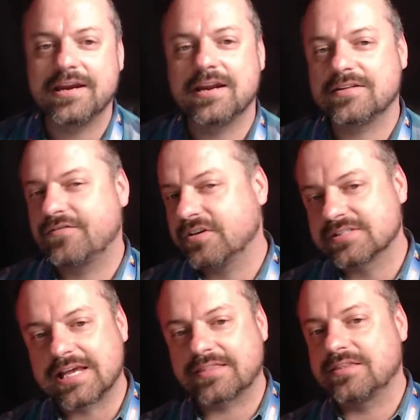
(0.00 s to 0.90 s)
And it
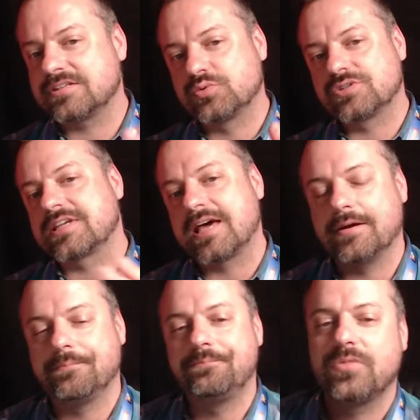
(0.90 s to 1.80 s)
feels like this was kind
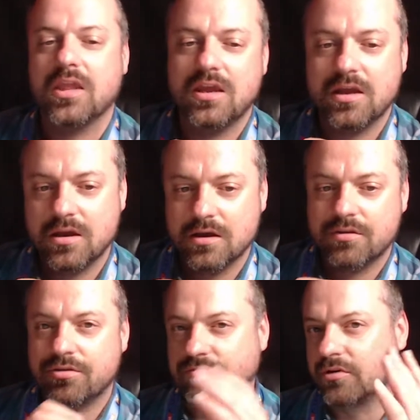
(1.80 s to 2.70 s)
of
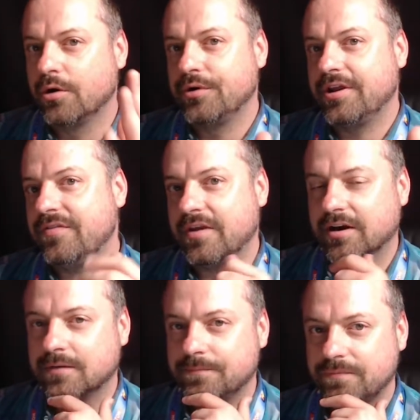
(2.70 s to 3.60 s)
thrown in
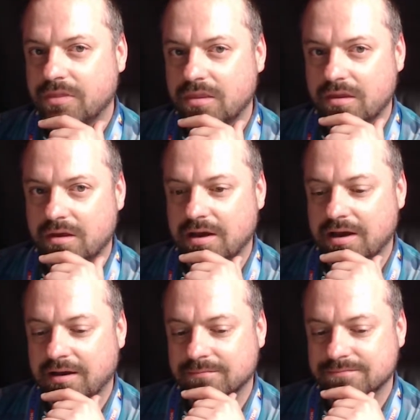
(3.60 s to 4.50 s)
there.
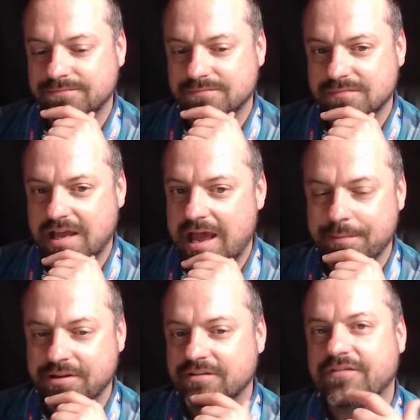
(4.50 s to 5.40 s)
I mean, the